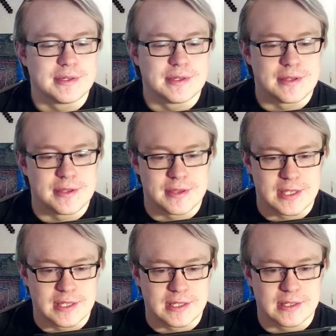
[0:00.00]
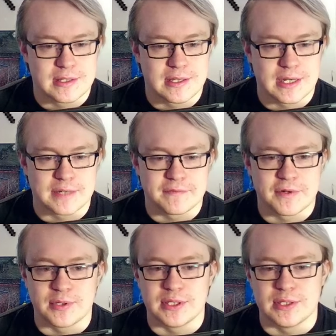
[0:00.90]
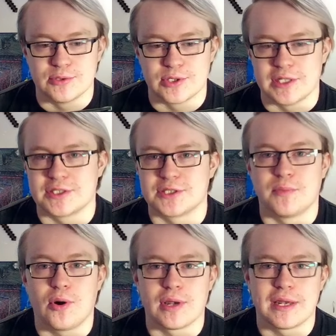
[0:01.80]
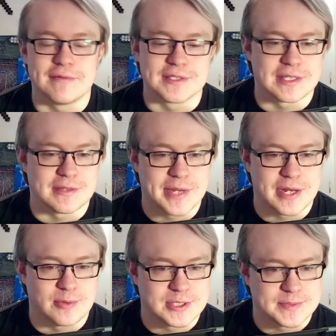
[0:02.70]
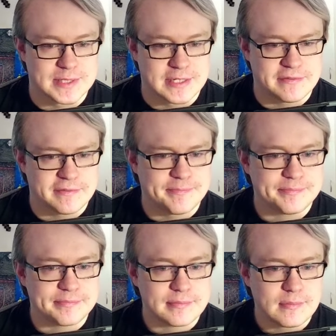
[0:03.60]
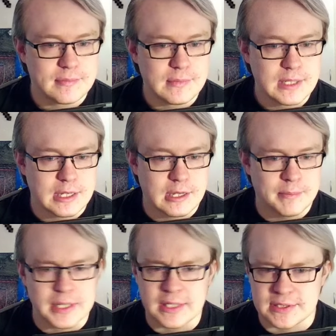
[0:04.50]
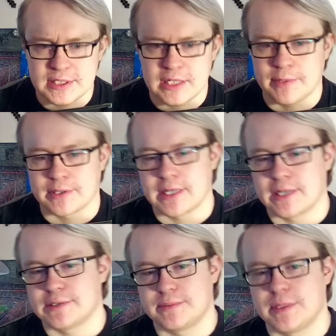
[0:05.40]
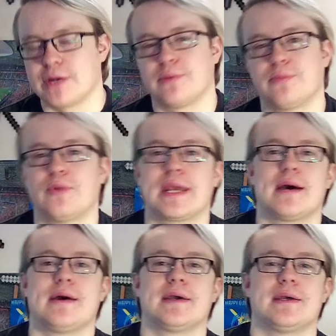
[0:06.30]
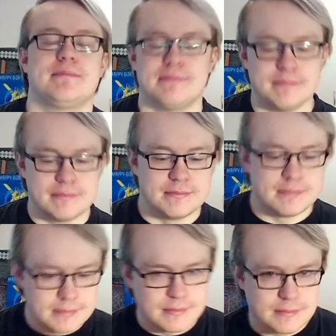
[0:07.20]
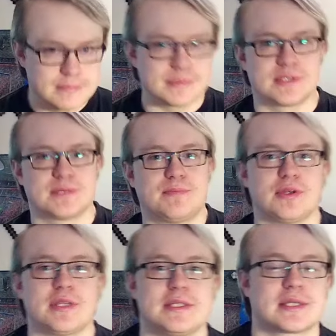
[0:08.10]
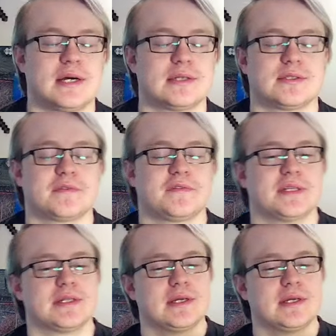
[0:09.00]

the like very usually small levels that the Battlewasps have. But I'll see about that, you know, when I put these cards on the field.